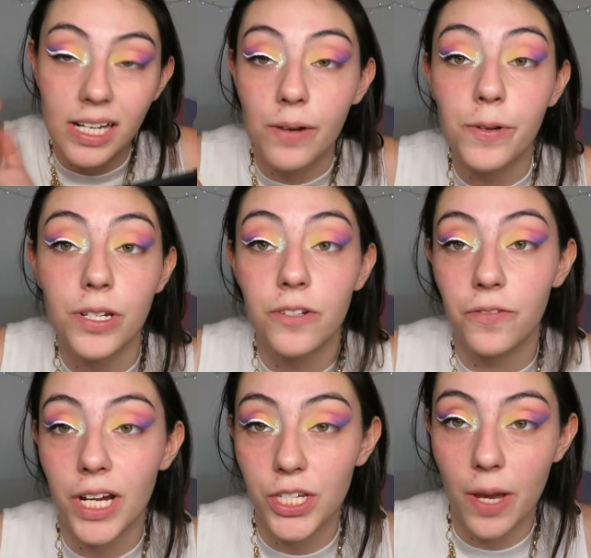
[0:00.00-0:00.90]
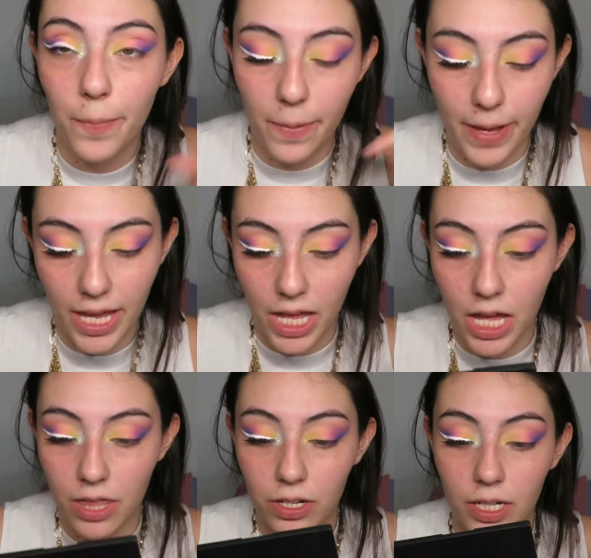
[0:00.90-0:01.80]
I'm going to finish up my
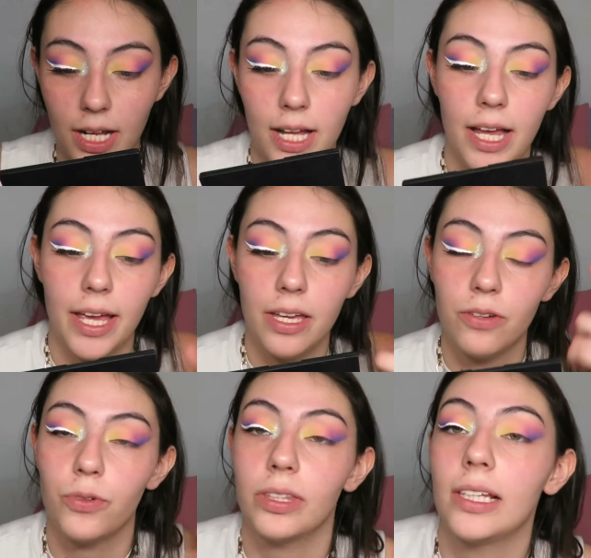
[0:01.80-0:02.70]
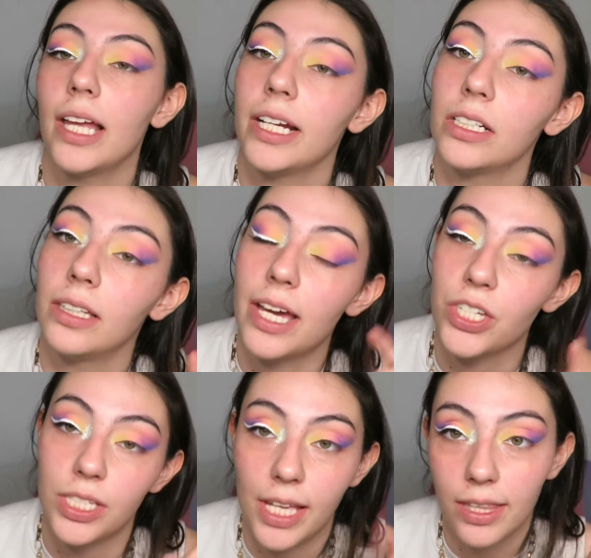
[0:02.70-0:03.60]
other eye with the liner,
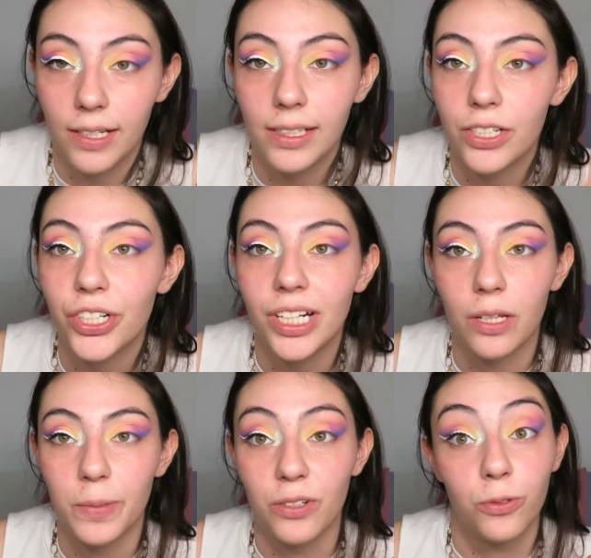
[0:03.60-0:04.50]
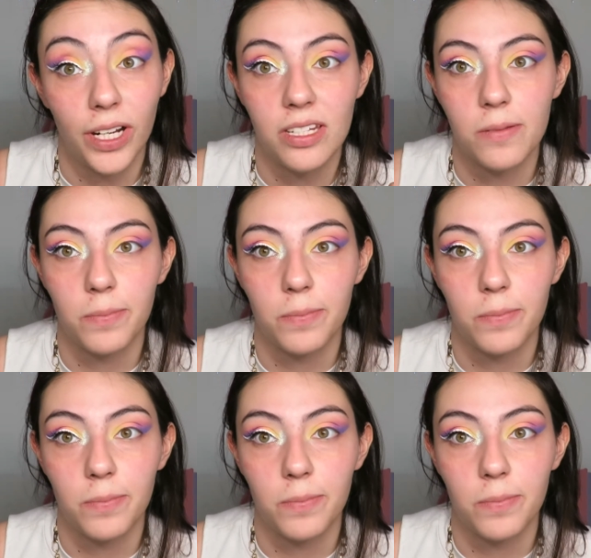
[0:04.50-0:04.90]
lashes, and the glitter, and I'll be right